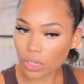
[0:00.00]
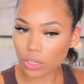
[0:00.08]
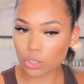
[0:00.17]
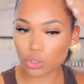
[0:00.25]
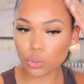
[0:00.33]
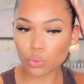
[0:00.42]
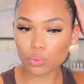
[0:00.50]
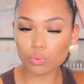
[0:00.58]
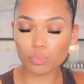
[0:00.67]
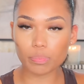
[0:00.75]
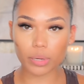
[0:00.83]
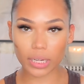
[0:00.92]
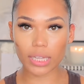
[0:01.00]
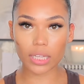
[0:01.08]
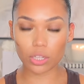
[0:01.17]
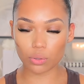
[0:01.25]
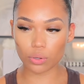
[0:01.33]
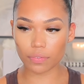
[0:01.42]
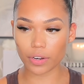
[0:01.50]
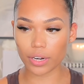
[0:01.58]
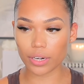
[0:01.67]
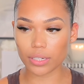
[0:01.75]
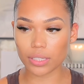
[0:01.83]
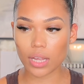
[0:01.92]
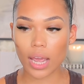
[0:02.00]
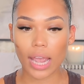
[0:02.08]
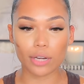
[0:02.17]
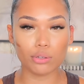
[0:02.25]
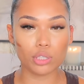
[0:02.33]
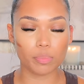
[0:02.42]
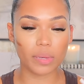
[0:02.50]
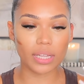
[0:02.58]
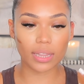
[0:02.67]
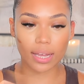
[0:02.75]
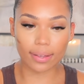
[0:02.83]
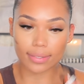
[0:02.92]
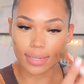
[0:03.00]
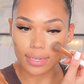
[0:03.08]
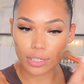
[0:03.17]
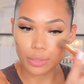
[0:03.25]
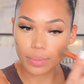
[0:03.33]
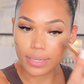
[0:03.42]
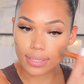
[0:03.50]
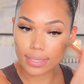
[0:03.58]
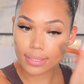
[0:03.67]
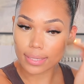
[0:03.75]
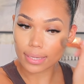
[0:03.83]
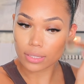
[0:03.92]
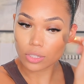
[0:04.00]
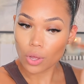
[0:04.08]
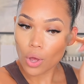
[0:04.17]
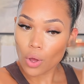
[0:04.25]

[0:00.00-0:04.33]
you put in the universe and you speak things into existence